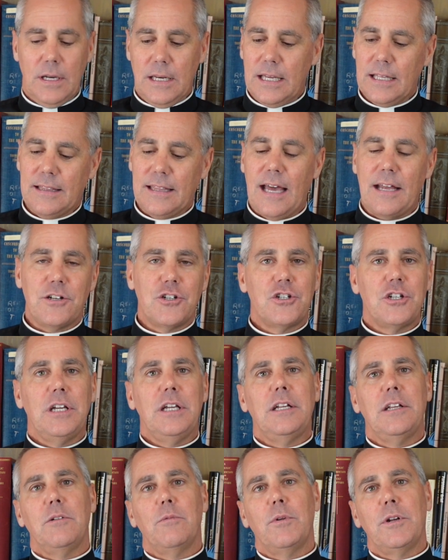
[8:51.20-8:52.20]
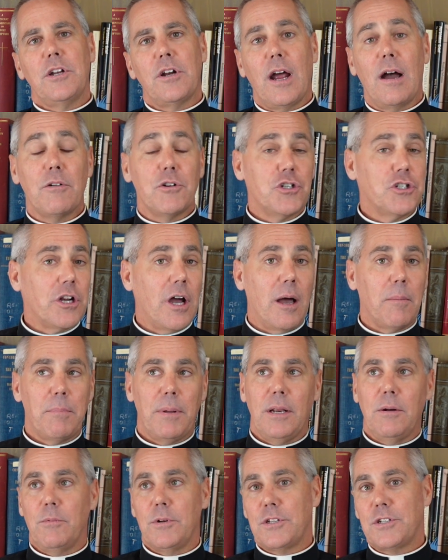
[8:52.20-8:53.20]
get that sheet, and when you're out
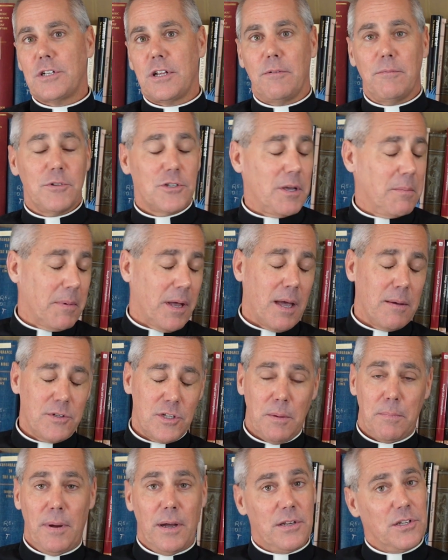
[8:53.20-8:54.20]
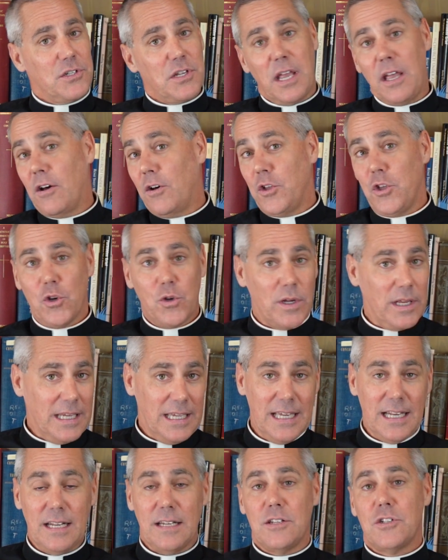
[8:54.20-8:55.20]
shopping, when something comes up on sale, you can
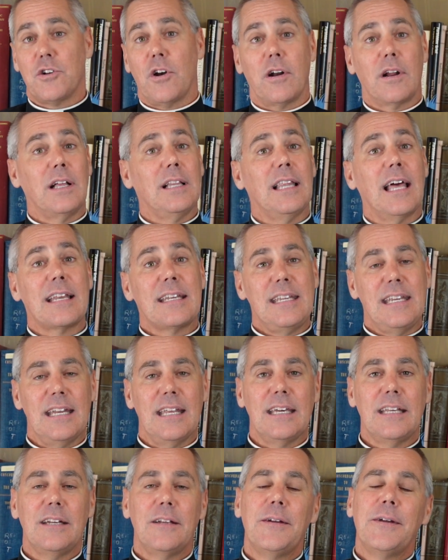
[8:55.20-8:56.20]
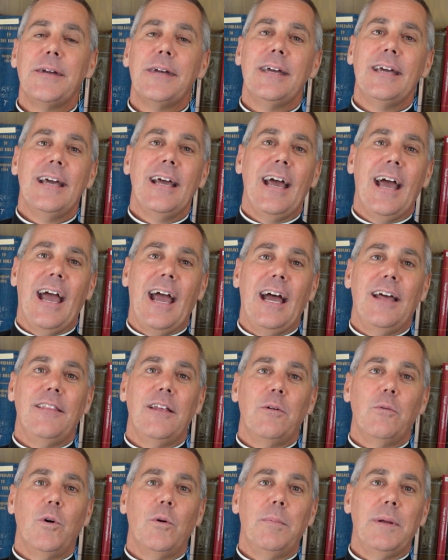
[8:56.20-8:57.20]
get it and start collecting it. And
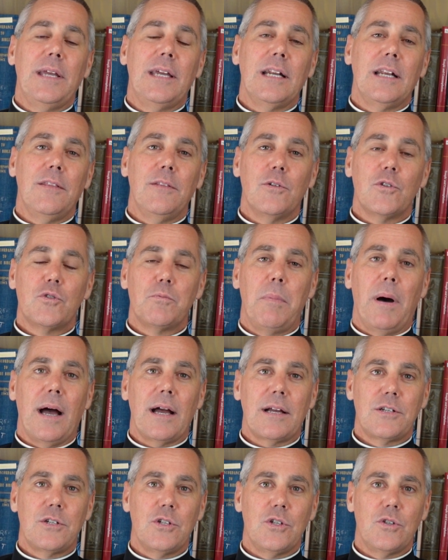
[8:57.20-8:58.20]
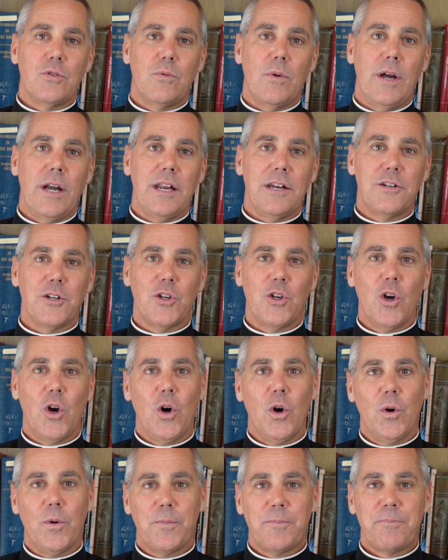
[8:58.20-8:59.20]
then we'll be getting those boxes ready to
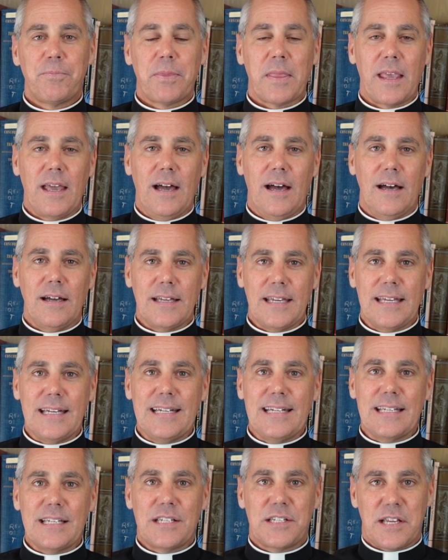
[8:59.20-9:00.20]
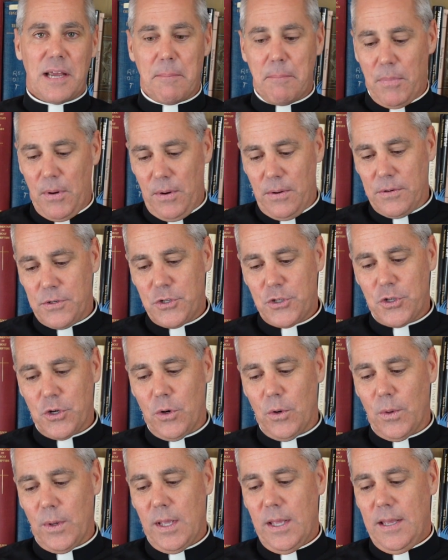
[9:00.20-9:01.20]
go in December.
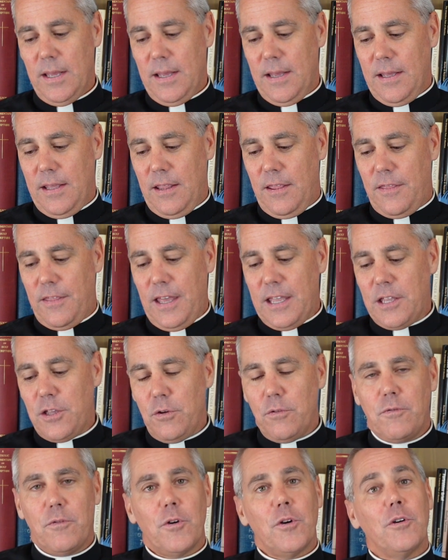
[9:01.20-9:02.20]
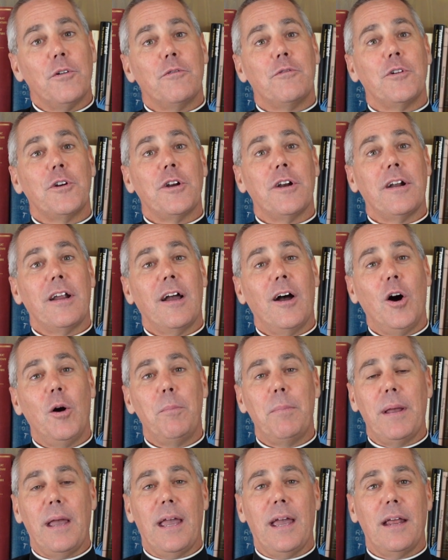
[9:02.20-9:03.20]
So thank you for your
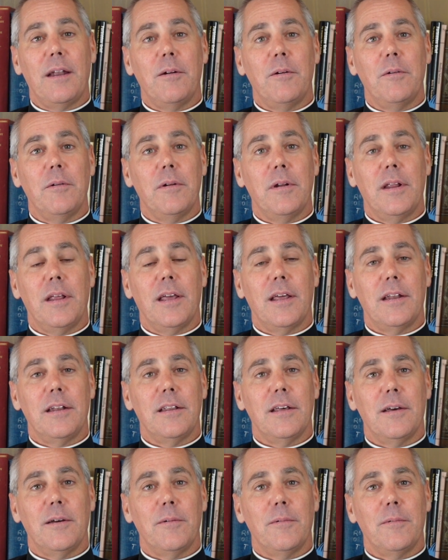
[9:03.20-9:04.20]
help, and